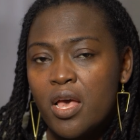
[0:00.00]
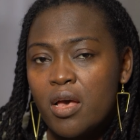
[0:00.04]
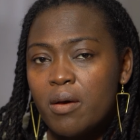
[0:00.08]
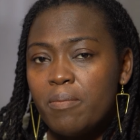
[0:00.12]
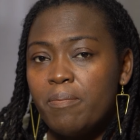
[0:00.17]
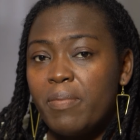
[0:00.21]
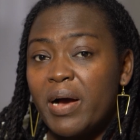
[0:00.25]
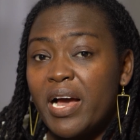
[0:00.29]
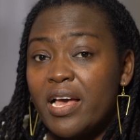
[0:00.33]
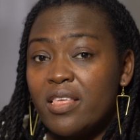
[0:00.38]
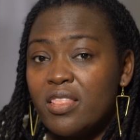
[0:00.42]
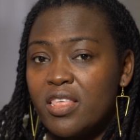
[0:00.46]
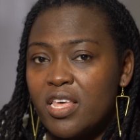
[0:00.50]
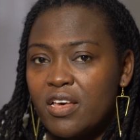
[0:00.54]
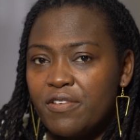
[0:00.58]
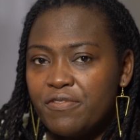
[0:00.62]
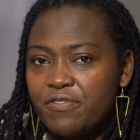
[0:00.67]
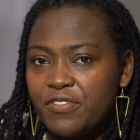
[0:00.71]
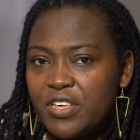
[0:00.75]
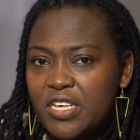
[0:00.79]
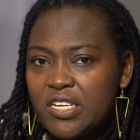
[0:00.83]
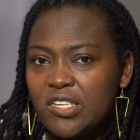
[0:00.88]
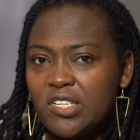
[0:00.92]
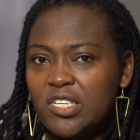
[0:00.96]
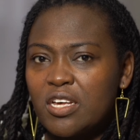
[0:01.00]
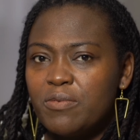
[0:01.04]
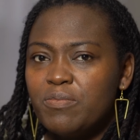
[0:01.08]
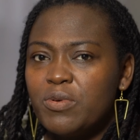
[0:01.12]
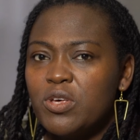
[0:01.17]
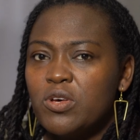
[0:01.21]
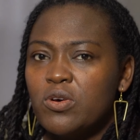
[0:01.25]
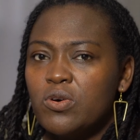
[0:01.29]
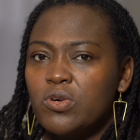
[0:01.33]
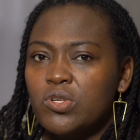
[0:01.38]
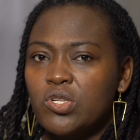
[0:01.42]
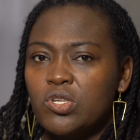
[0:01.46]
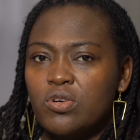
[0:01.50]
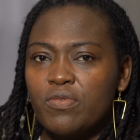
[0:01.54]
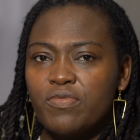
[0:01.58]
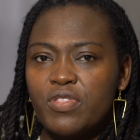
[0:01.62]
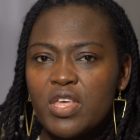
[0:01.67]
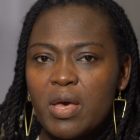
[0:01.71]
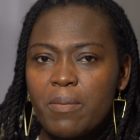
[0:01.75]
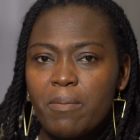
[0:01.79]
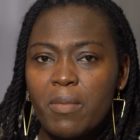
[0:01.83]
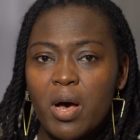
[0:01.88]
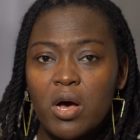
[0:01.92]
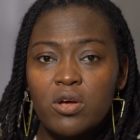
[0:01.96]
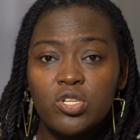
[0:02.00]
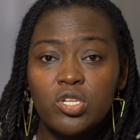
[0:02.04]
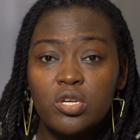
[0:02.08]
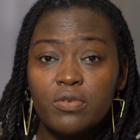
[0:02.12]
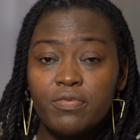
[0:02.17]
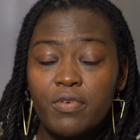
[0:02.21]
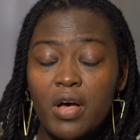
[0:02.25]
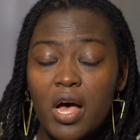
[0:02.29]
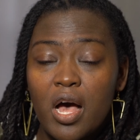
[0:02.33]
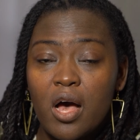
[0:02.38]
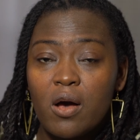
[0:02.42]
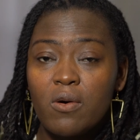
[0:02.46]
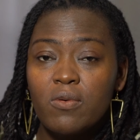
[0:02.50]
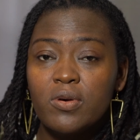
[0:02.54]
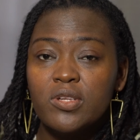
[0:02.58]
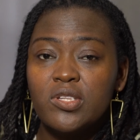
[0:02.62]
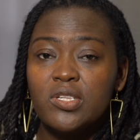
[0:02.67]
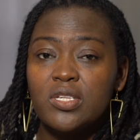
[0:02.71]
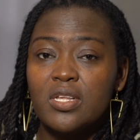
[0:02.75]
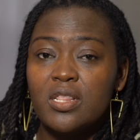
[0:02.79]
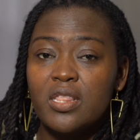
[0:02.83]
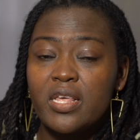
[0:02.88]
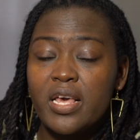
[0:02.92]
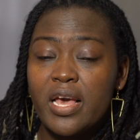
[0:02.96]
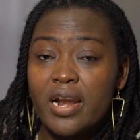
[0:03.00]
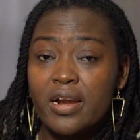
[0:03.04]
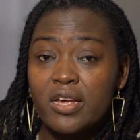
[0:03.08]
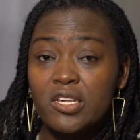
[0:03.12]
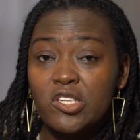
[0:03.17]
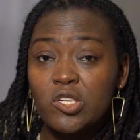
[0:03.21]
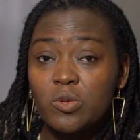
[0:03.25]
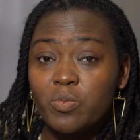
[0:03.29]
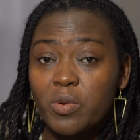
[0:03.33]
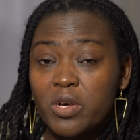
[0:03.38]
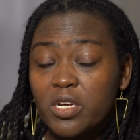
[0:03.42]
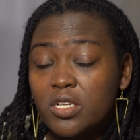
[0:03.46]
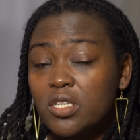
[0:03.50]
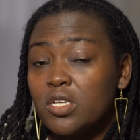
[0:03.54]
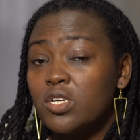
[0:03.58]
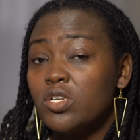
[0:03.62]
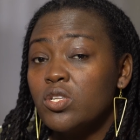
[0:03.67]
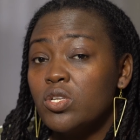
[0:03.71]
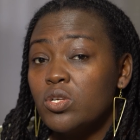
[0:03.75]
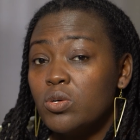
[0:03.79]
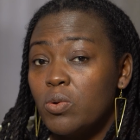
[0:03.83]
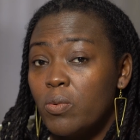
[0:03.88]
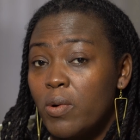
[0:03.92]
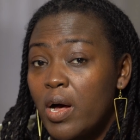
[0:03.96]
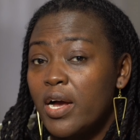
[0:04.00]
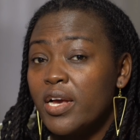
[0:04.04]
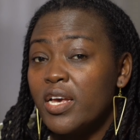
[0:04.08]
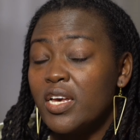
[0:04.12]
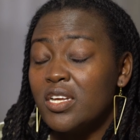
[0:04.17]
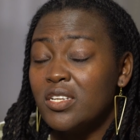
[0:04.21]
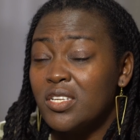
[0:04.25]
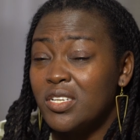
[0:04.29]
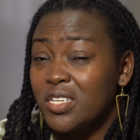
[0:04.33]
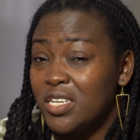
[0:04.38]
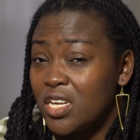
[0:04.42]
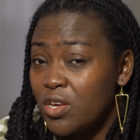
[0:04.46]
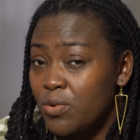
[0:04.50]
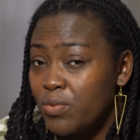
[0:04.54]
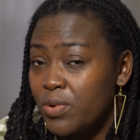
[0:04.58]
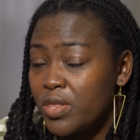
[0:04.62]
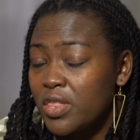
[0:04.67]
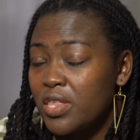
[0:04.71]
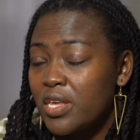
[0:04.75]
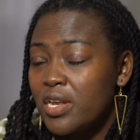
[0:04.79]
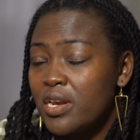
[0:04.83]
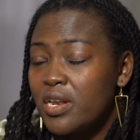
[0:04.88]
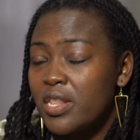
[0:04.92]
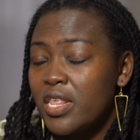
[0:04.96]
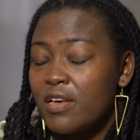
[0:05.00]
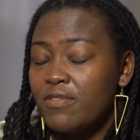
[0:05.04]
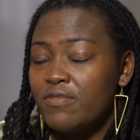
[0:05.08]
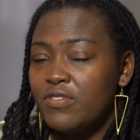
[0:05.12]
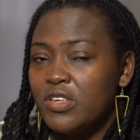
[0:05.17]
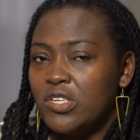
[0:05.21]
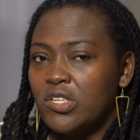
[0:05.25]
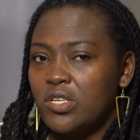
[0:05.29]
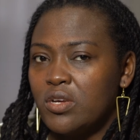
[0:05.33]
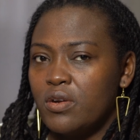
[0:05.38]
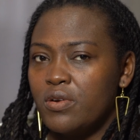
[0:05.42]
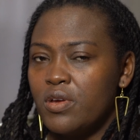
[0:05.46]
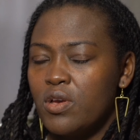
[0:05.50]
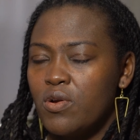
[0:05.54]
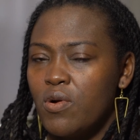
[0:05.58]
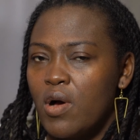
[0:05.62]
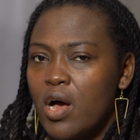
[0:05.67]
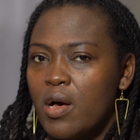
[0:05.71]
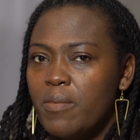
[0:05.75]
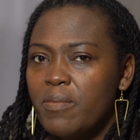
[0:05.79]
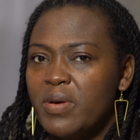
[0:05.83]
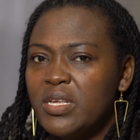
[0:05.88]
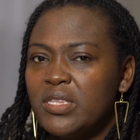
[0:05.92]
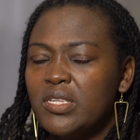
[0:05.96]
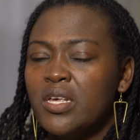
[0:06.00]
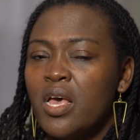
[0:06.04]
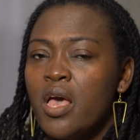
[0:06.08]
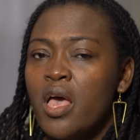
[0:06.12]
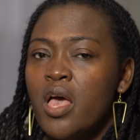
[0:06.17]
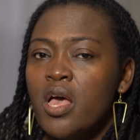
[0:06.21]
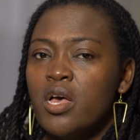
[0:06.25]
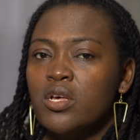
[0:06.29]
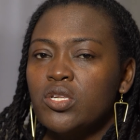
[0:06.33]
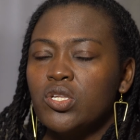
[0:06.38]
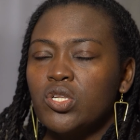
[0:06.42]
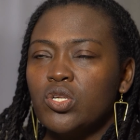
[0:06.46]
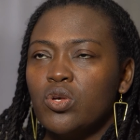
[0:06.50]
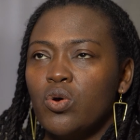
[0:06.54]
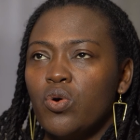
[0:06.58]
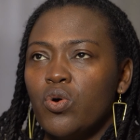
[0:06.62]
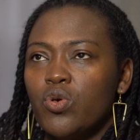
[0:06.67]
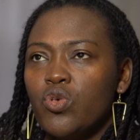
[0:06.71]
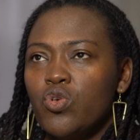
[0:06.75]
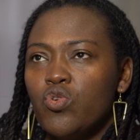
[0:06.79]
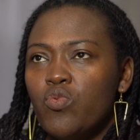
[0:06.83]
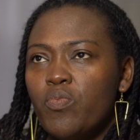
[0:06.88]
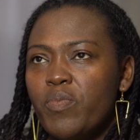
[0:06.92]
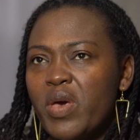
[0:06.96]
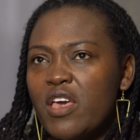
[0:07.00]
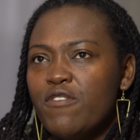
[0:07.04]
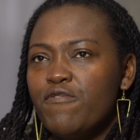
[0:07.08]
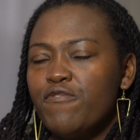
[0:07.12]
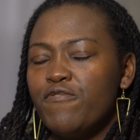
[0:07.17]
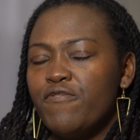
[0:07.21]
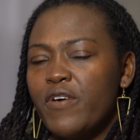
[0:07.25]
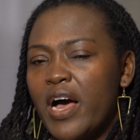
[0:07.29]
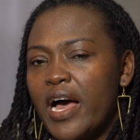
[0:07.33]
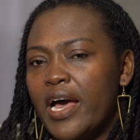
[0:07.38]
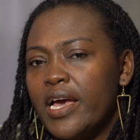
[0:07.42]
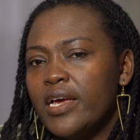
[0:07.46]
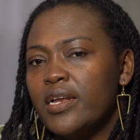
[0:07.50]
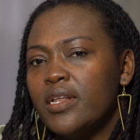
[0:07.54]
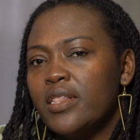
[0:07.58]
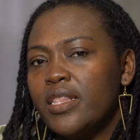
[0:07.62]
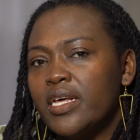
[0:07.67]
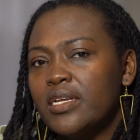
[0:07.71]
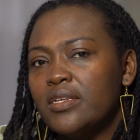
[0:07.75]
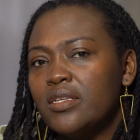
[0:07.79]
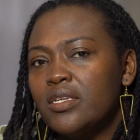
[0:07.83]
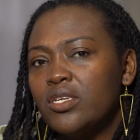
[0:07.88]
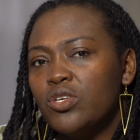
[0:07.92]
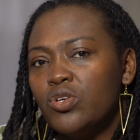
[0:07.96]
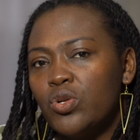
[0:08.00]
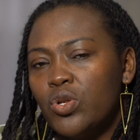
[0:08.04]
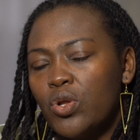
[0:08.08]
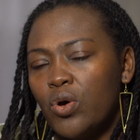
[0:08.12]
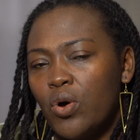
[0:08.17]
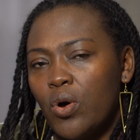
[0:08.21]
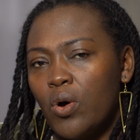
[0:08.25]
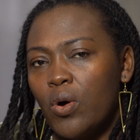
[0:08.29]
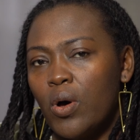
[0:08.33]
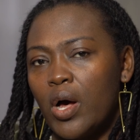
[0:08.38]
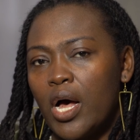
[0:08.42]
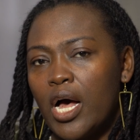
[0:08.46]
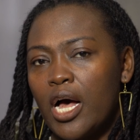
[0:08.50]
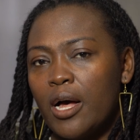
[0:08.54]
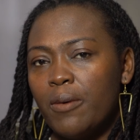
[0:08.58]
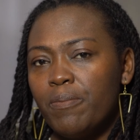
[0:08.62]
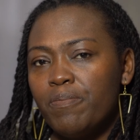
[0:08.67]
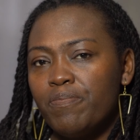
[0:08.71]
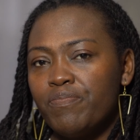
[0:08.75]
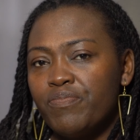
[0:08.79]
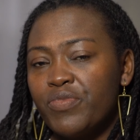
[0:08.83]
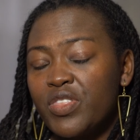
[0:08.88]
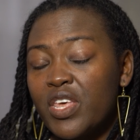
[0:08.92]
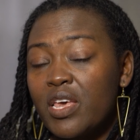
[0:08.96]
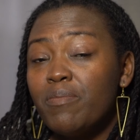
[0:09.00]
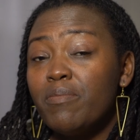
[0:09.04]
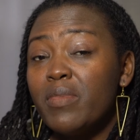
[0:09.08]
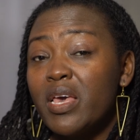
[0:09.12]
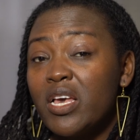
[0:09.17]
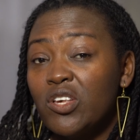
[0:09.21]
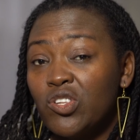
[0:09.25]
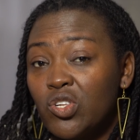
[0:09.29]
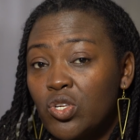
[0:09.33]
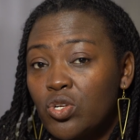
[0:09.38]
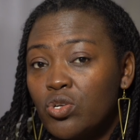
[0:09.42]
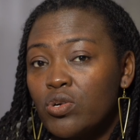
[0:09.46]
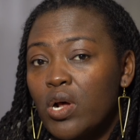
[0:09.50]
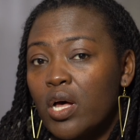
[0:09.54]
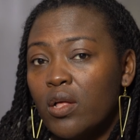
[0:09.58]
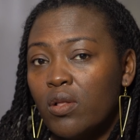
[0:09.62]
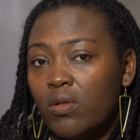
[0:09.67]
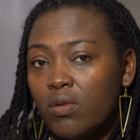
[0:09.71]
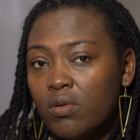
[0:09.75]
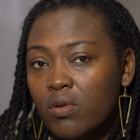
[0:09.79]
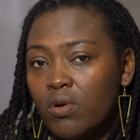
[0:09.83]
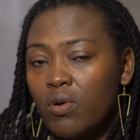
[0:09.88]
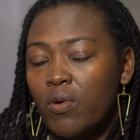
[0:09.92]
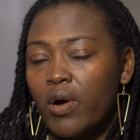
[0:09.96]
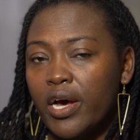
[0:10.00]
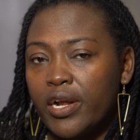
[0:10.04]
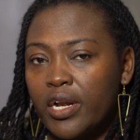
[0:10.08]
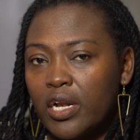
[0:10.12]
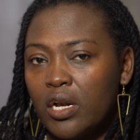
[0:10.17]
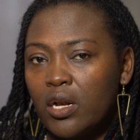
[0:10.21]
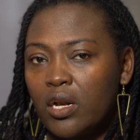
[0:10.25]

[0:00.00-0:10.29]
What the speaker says: by their visa because of the amount of hours that they are expected to work and stay within their visa requirements. So you may find that, they may struggle quite a